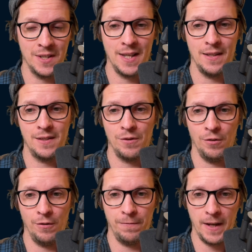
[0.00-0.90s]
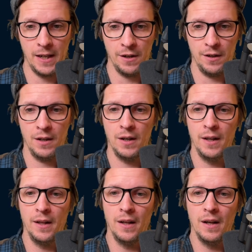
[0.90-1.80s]
success or failure.
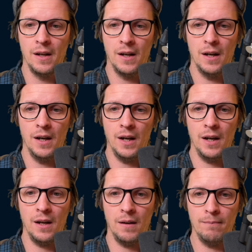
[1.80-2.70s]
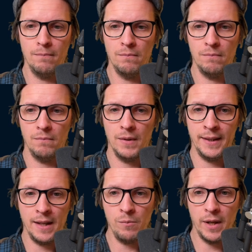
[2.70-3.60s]
Um,
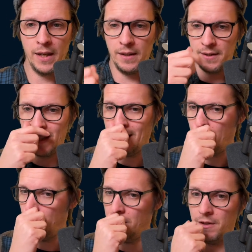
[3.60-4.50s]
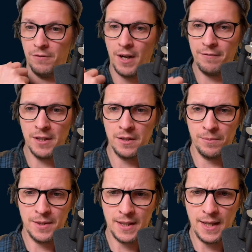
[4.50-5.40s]
and then we see that we're deriving
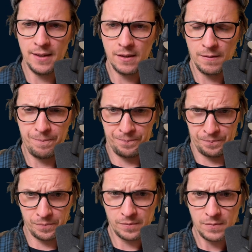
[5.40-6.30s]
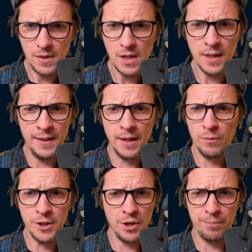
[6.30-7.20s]
some state, and
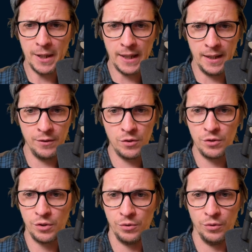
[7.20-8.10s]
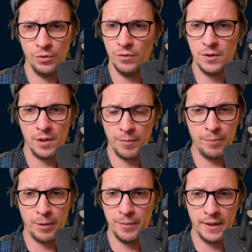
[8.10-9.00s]
then we're jumping into some
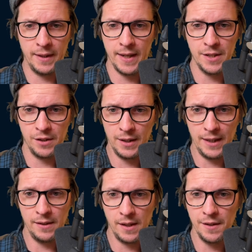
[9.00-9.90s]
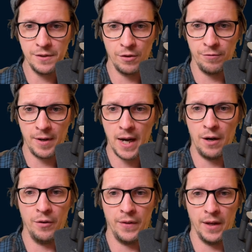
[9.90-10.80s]
implementation details of
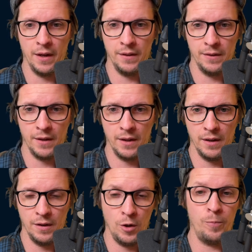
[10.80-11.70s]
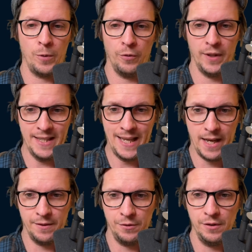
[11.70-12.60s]
how the, the upload is
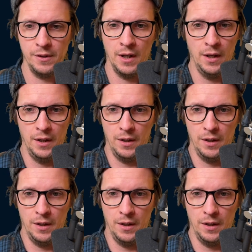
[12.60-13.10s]
handled